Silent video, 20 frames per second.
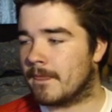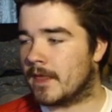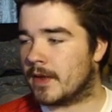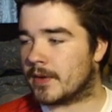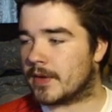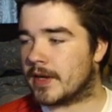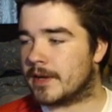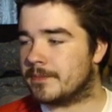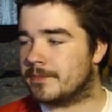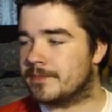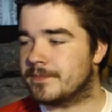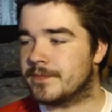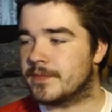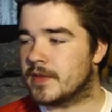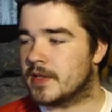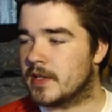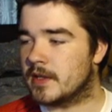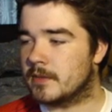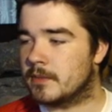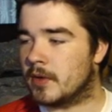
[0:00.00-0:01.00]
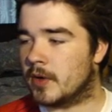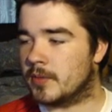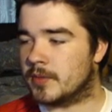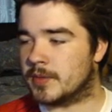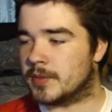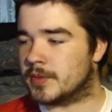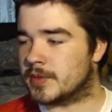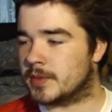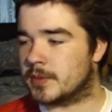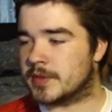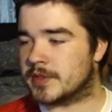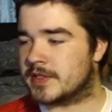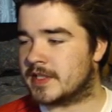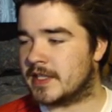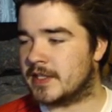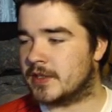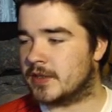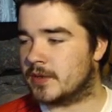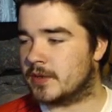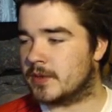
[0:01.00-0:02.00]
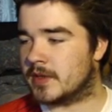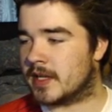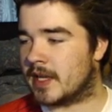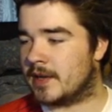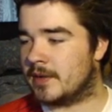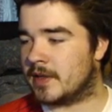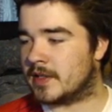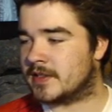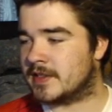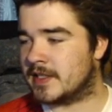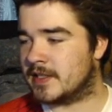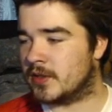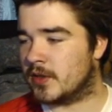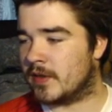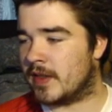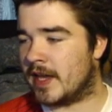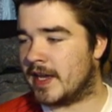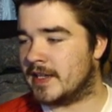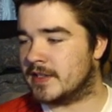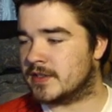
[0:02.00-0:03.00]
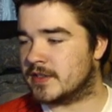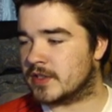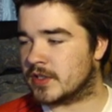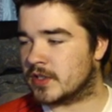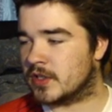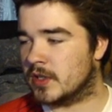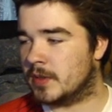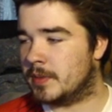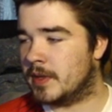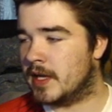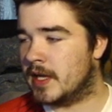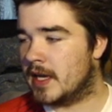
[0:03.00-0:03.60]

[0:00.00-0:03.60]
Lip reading: Okay, but we'll send up, again, I'll send all that into the club.